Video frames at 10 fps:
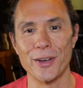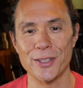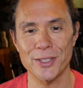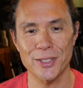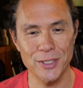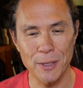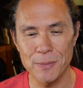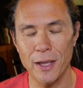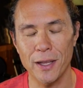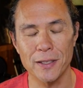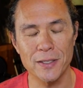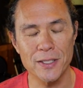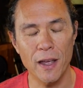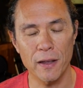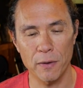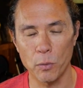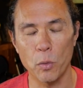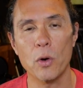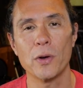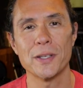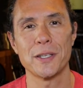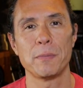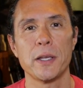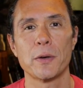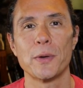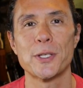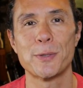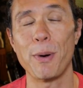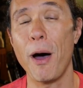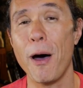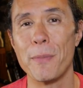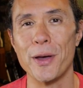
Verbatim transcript: It just seems like it's not warranting me to respond,